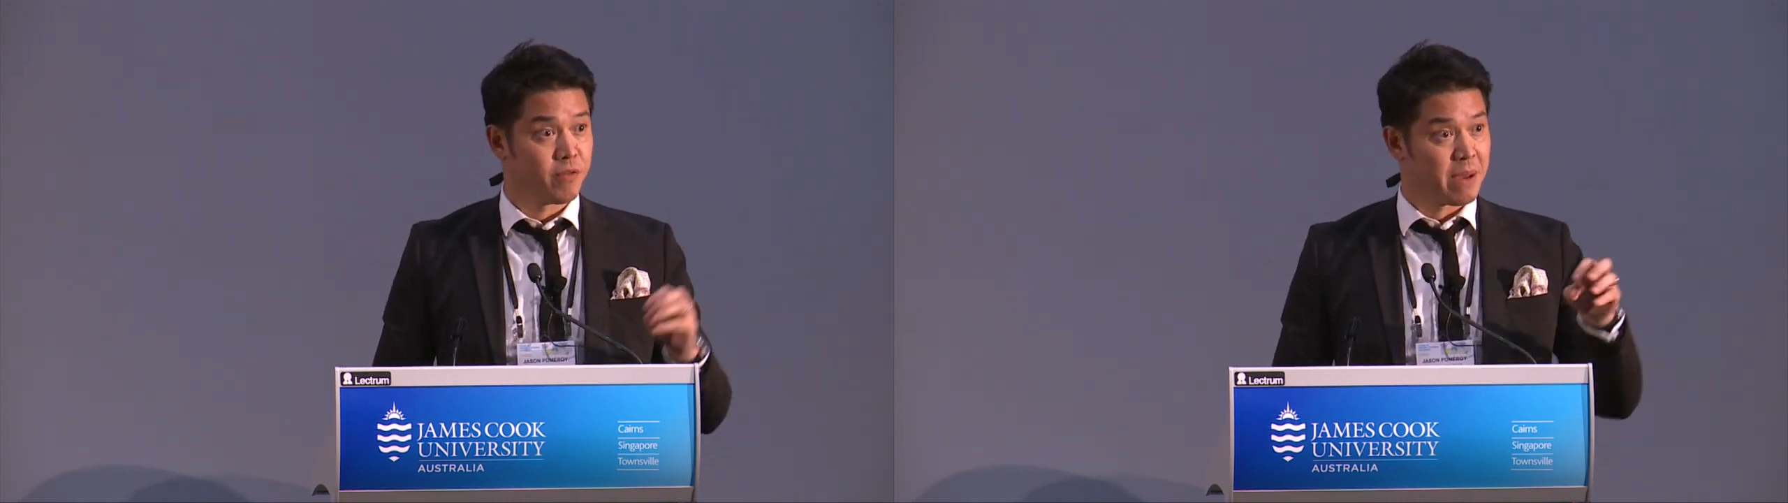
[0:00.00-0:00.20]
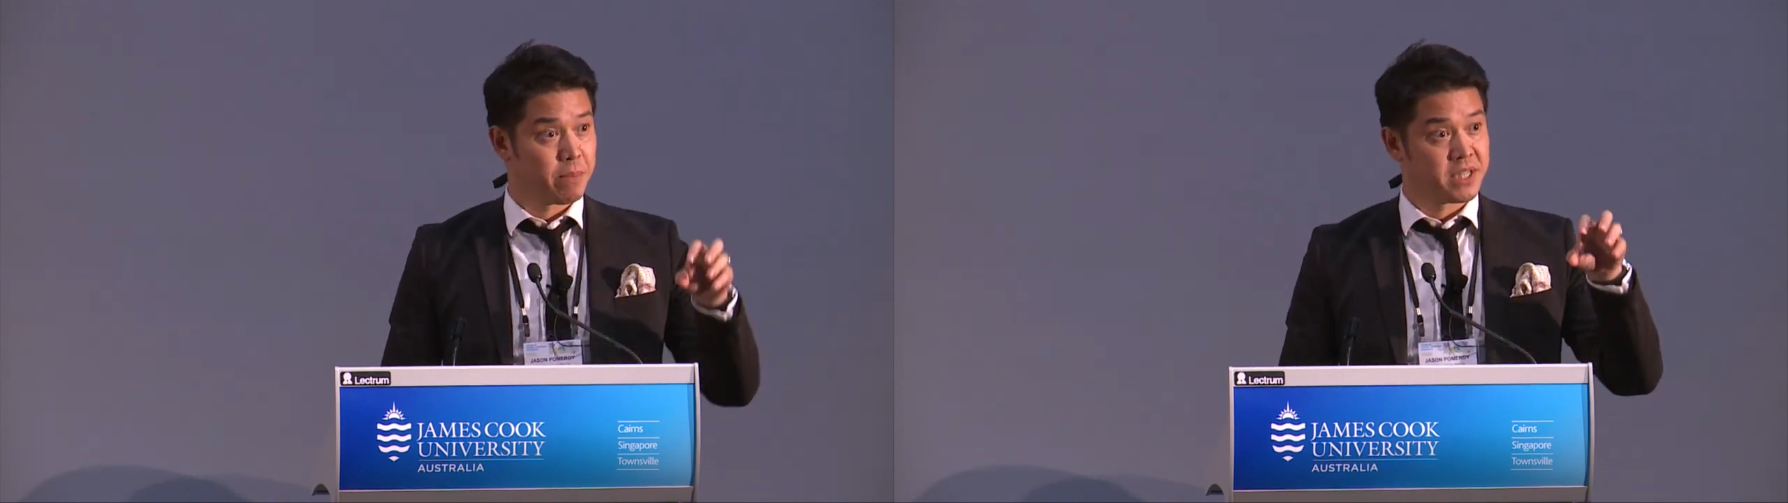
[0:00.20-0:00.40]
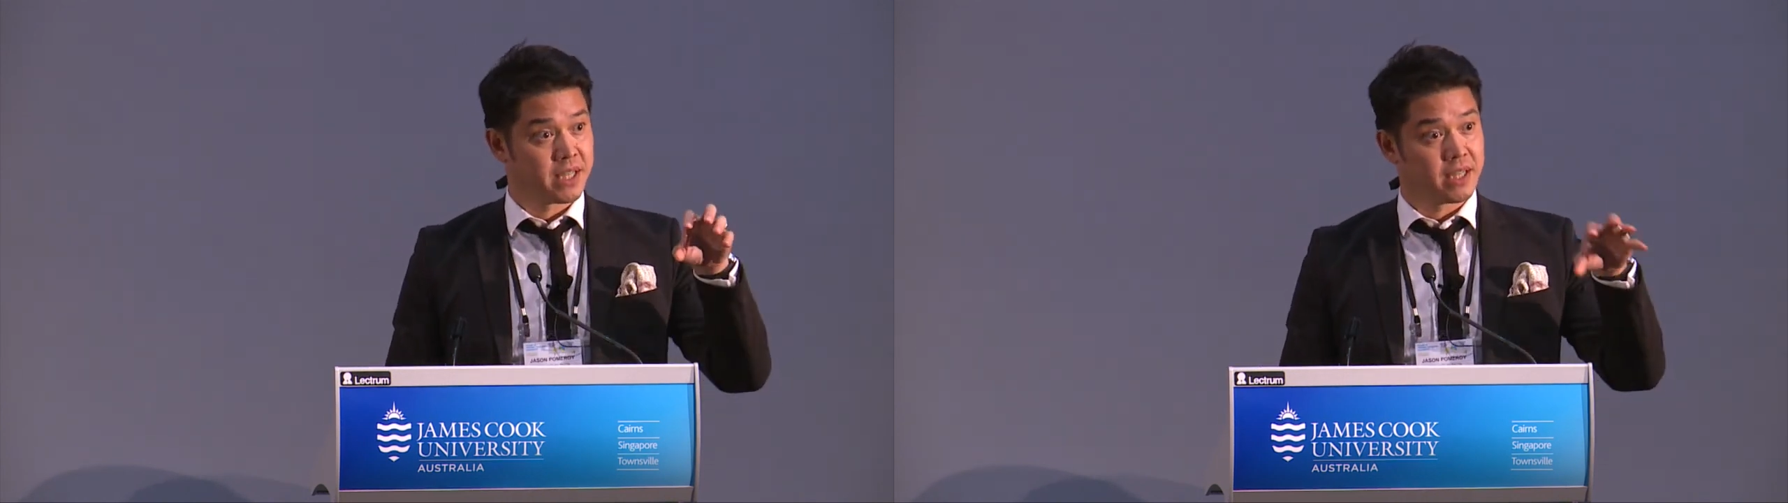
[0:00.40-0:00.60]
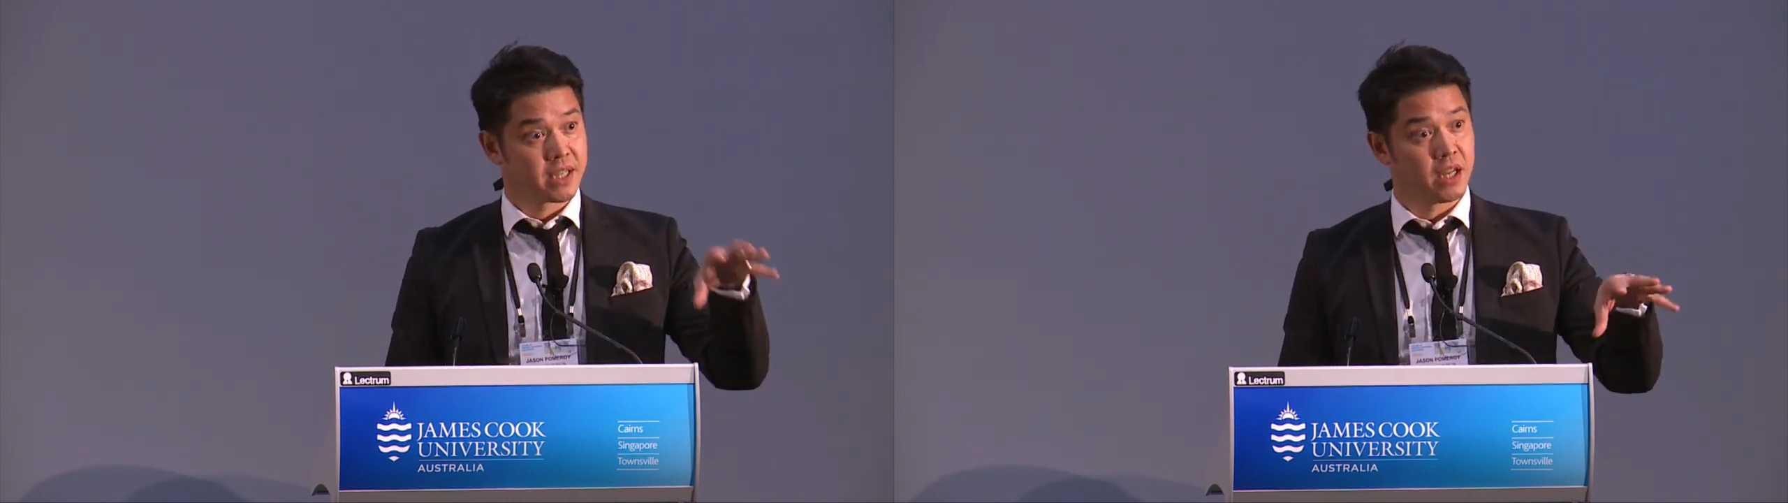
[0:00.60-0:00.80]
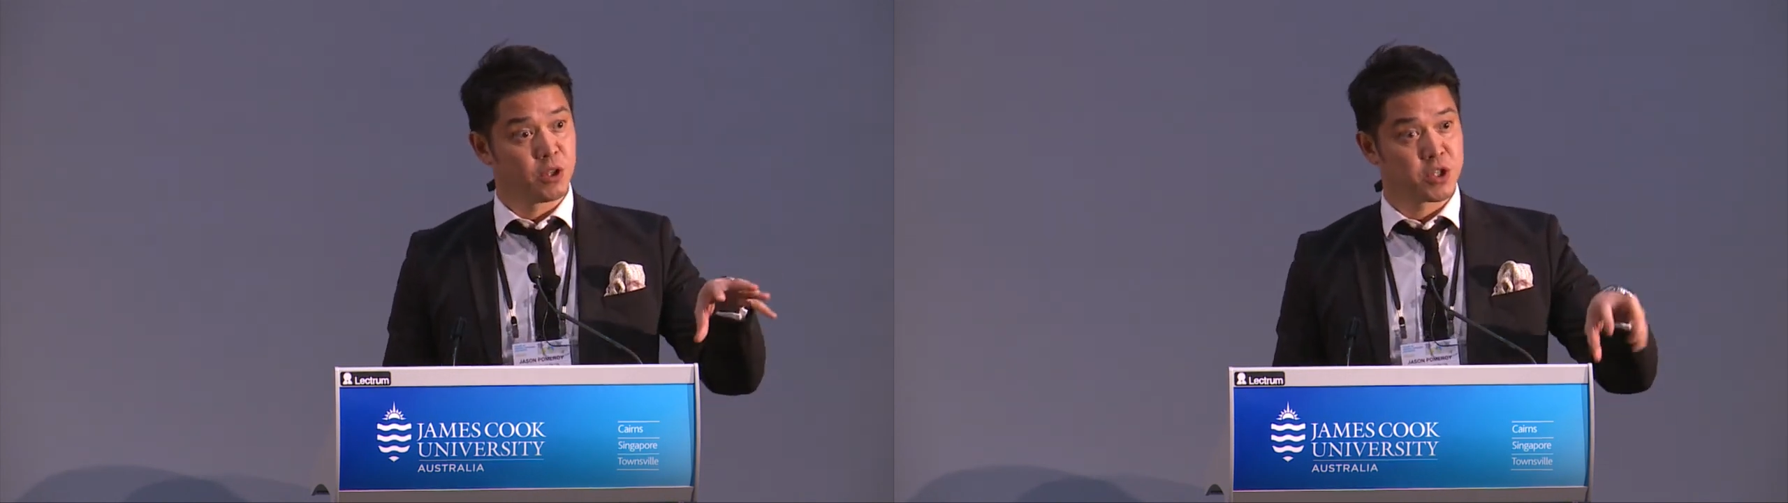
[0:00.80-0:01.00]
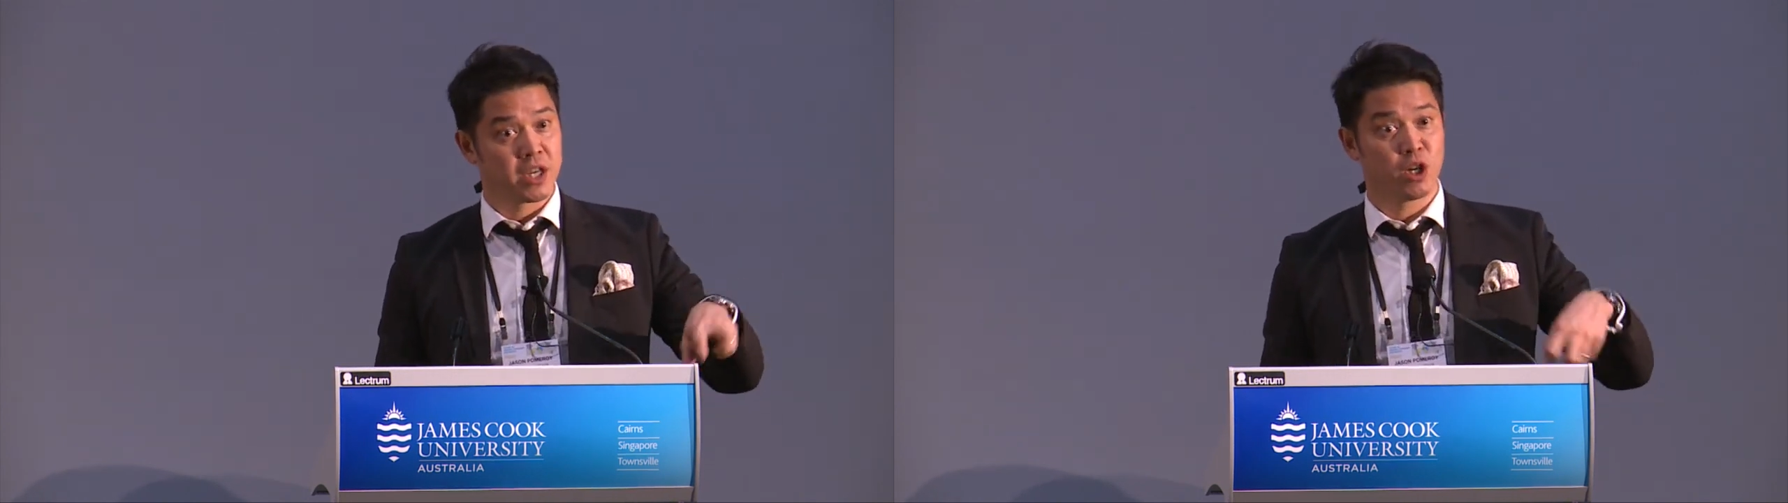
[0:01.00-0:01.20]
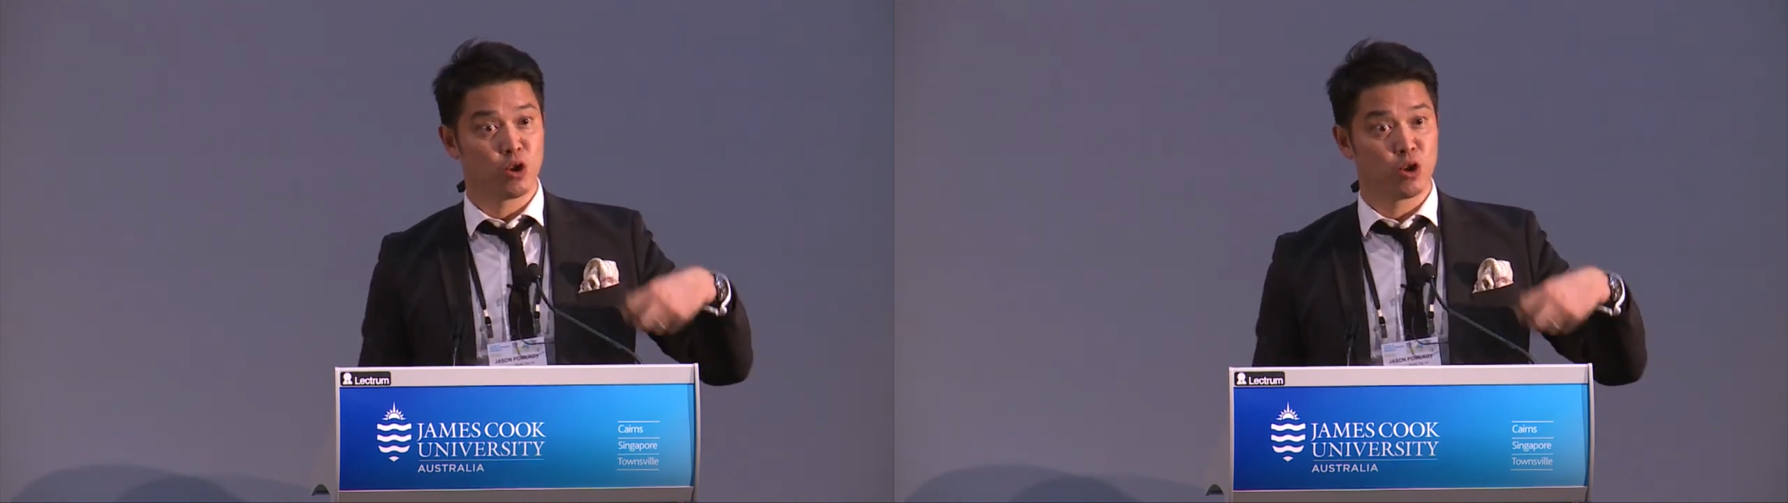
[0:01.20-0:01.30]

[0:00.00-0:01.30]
of that particular culture